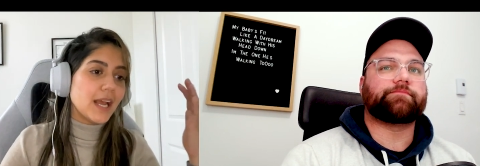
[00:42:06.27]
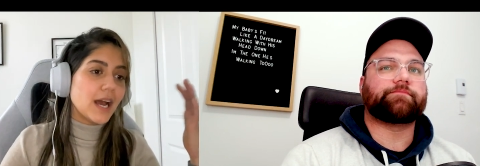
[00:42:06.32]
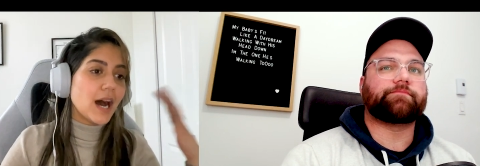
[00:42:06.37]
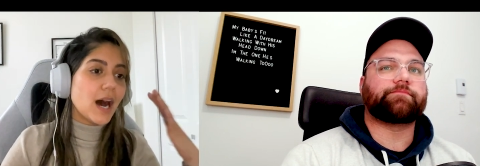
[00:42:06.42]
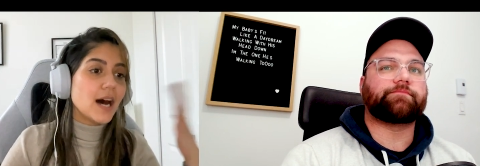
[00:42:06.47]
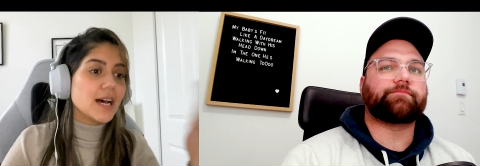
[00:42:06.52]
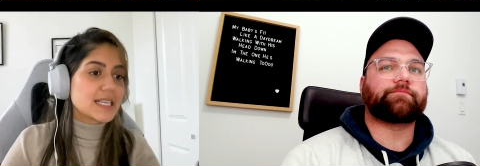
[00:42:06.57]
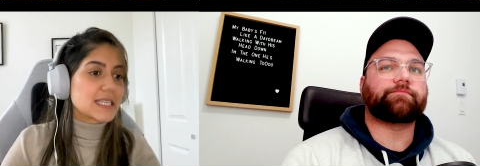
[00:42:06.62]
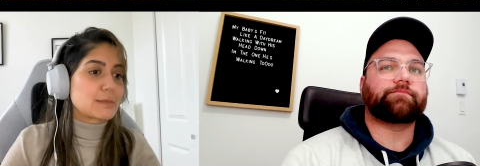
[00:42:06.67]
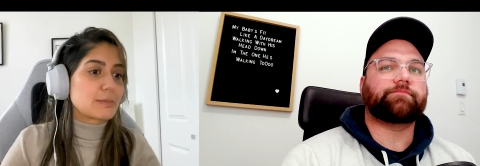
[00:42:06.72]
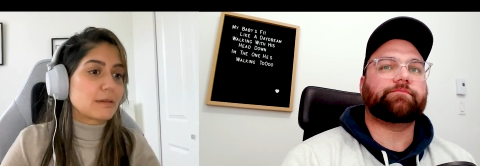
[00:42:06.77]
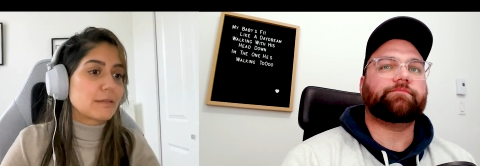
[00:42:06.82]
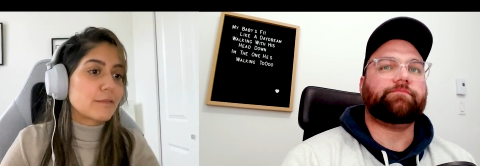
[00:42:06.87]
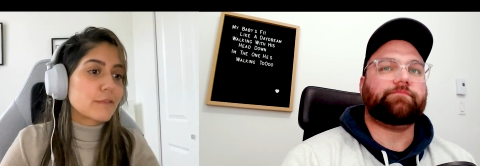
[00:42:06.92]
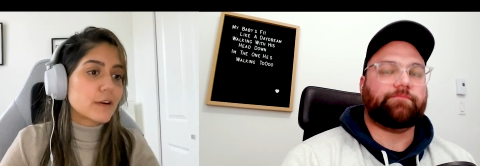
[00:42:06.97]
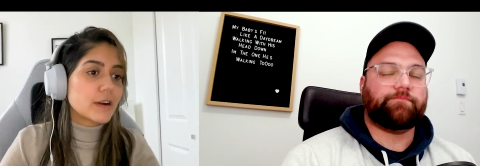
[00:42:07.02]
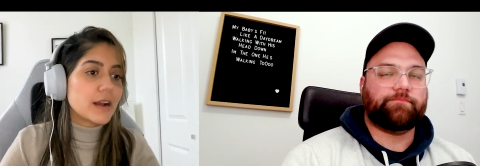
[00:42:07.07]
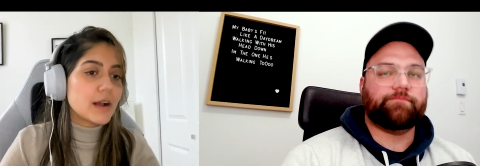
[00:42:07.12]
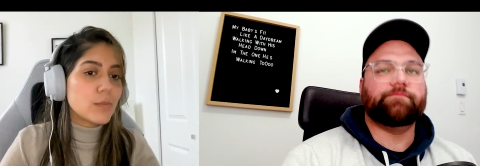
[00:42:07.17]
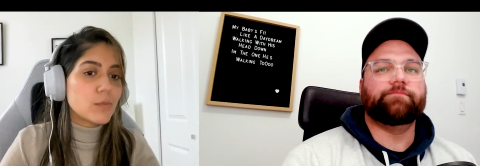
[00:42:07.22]
Speaker 1: husband for
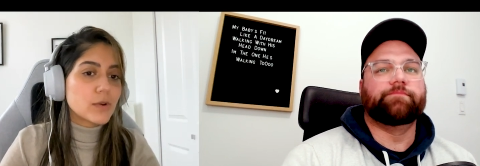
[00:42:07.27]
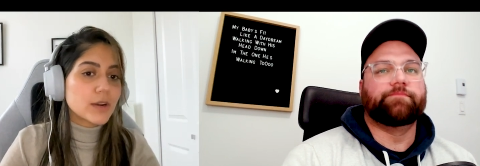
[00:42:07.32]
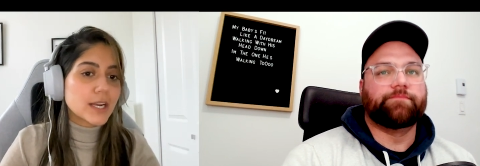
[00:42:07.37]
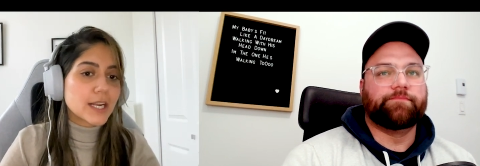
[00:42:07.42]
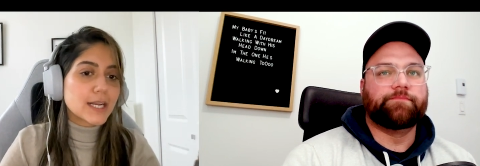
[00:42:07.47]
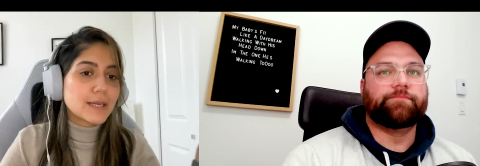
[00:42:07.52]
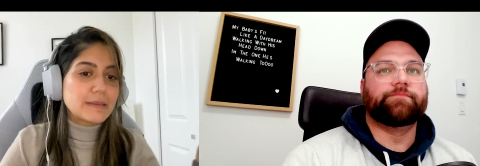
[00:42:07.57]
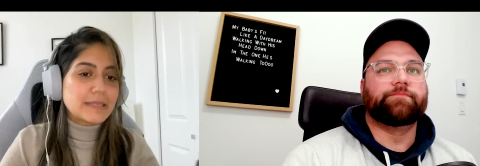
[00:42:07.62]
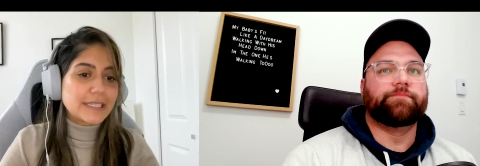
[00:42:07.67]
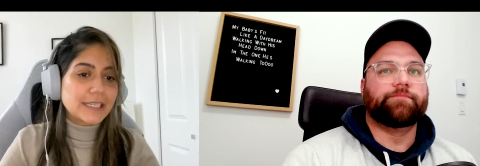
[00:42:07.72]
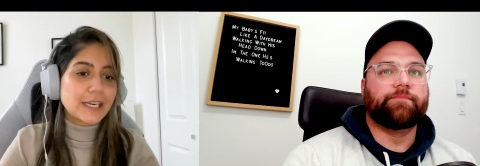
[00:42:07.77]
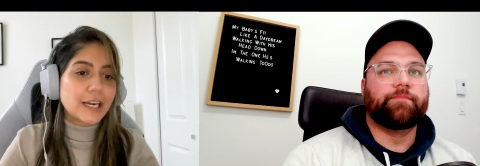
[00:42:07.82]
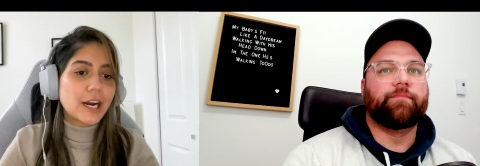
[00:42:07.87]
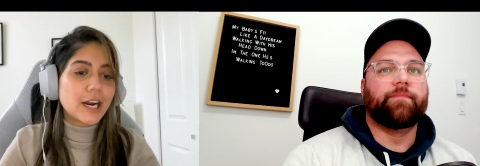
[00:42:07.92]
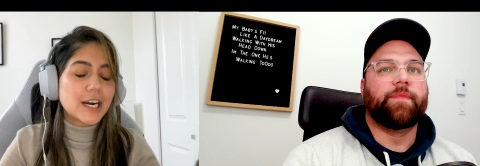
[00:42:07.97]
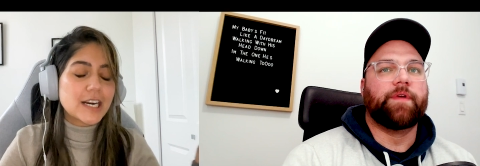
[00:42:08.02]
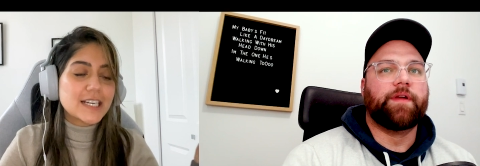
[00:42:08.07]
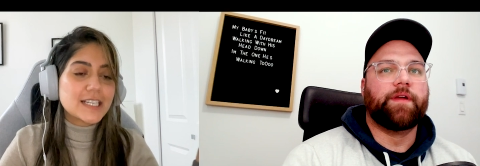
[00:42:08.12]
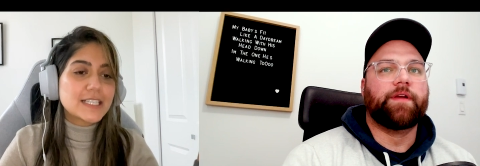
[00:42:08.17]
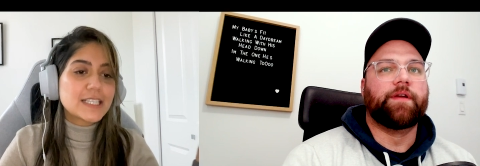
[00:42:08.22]
help when it comes to
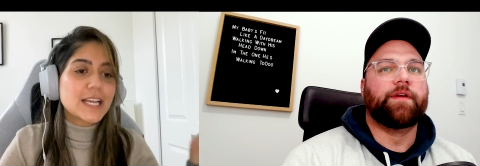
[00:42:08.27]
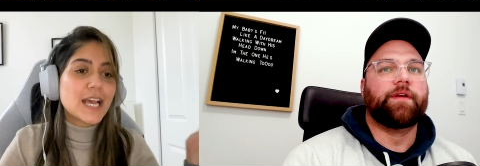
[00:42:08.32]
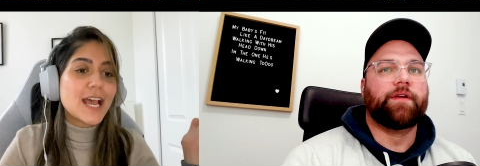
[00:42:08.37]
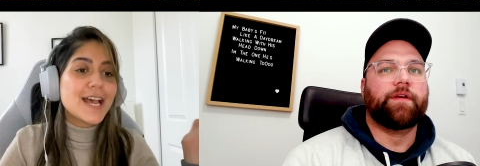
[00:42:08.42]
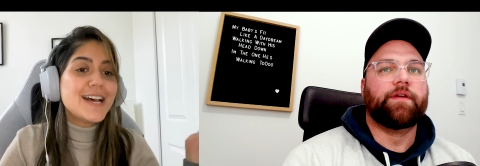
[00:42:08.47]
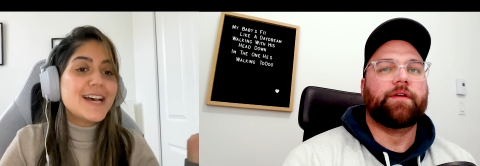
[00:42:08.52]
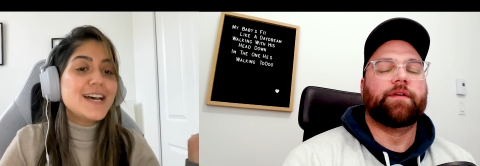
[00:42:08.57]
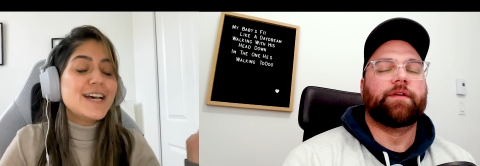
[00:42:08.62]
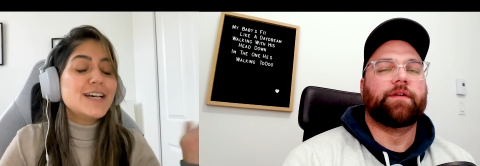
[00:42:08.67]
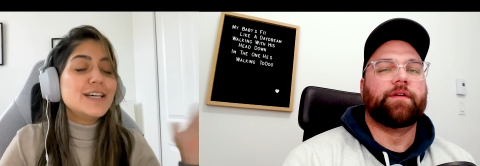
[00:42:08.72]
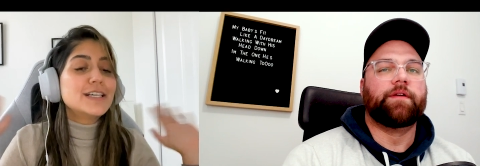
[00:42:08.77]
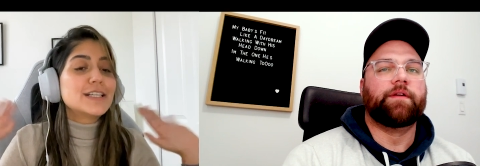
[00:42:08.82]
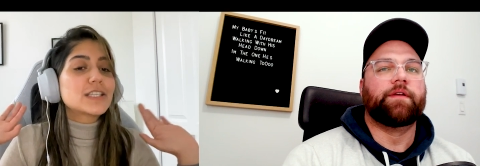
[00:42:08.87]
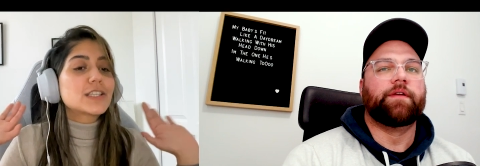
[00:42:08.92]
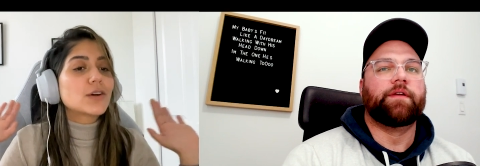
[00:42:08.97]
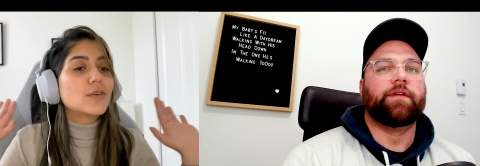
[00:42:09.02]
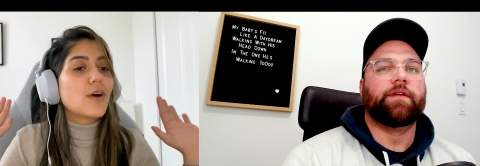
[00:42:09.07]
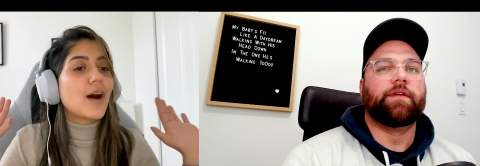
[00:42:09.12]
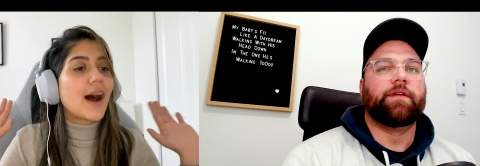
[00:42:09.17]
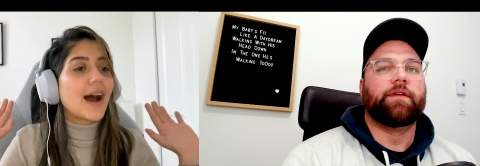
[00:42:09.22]
cars.
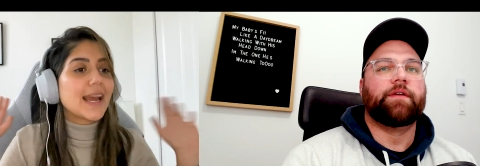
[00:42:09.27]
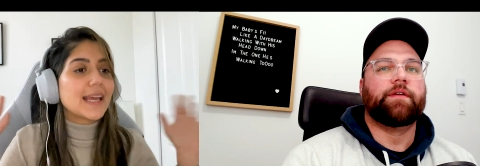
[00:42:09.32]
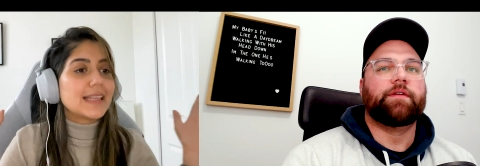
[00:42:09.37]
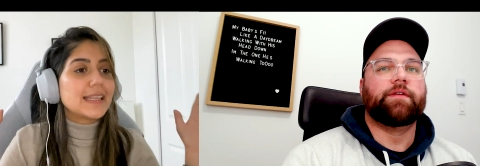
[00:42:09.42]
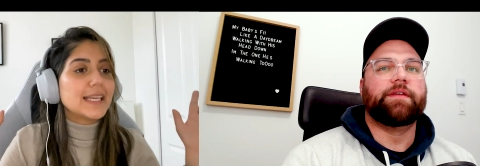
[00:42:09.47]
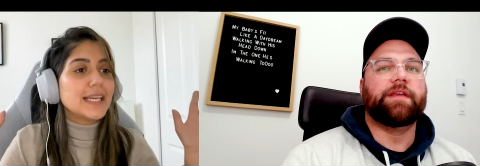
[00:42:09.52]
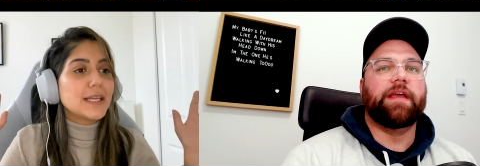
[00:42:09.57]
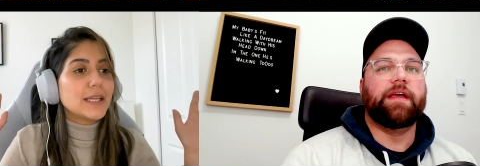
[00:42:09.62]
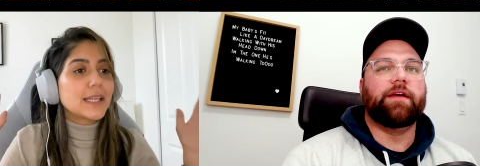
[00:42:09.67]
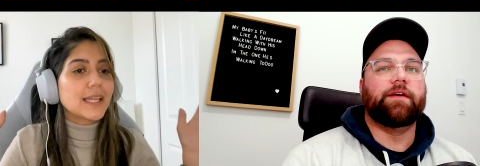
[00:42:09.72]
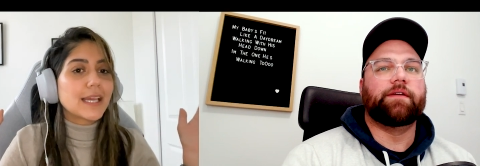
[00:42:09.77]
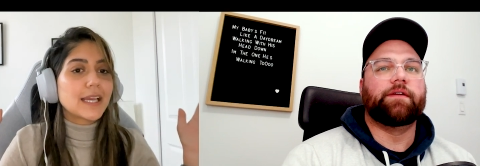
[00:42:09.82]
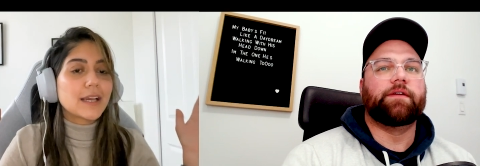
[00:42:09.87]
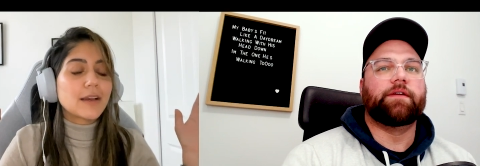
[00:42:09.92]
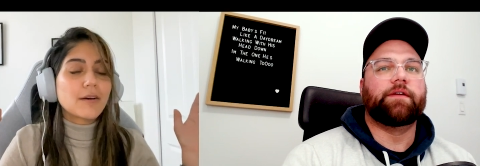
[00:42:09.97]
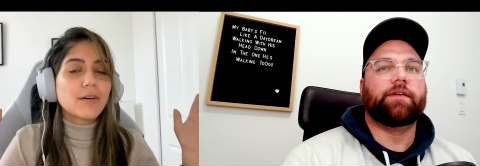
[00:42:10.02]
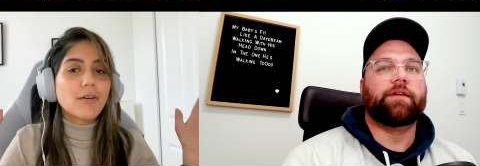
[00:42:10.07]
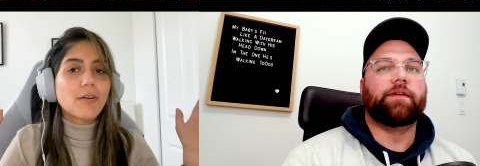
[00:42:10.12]
So I think like yeah.